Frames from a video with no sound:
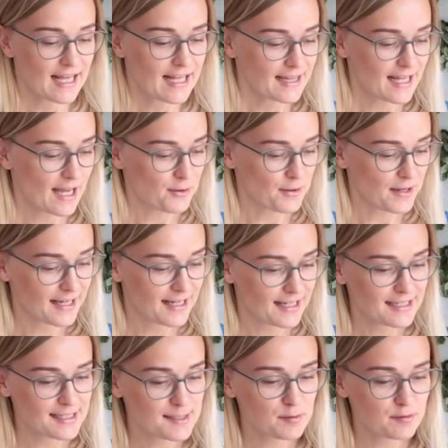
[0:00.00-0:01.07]
Now,
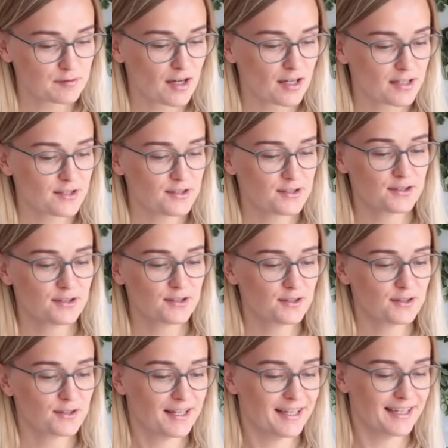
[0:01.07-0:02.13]
let's move on
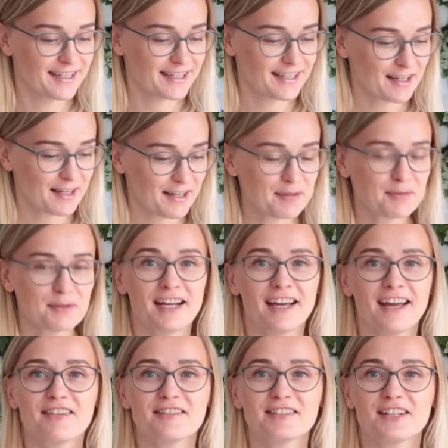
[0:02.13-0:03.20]
to what
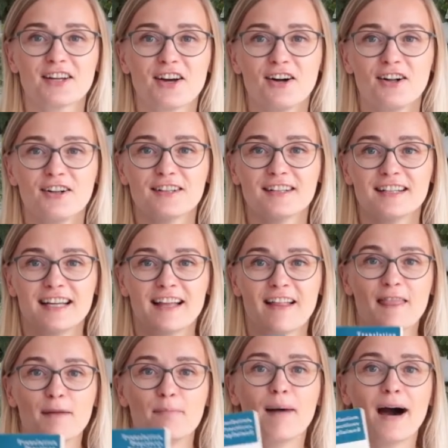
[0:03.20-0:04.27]
I often call
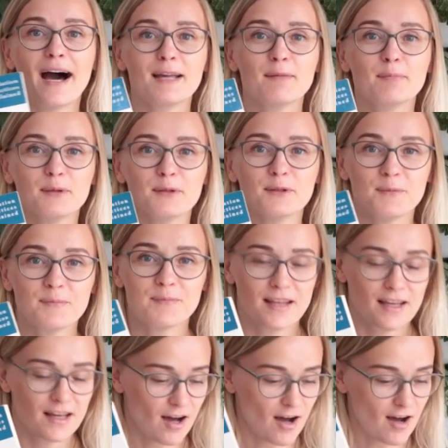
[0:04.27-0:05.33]
the Bible
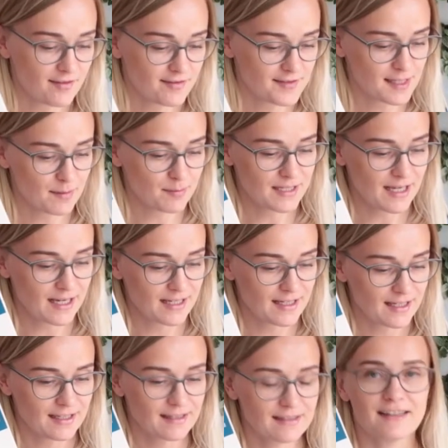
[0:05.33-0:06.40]
of
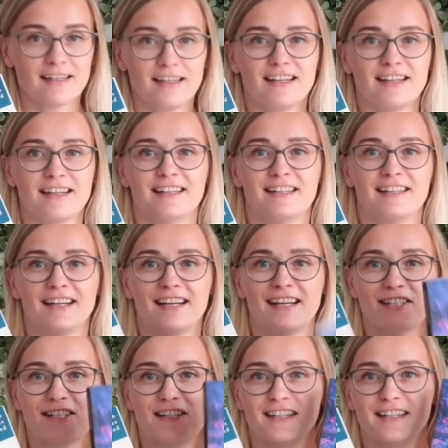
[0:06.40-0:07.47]
subtitling, and
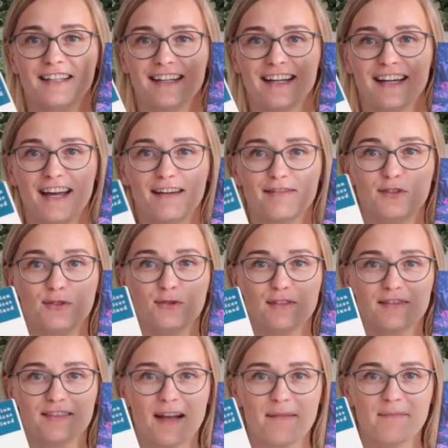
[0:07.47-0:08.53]
actually I have two
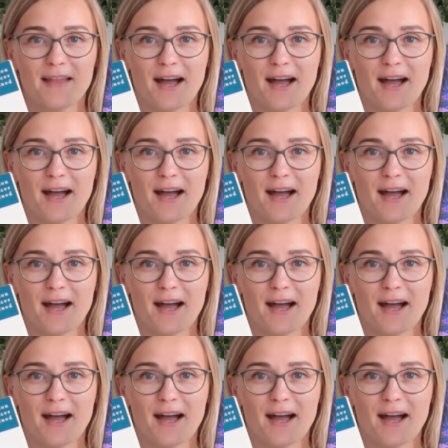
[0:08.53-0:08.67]
of them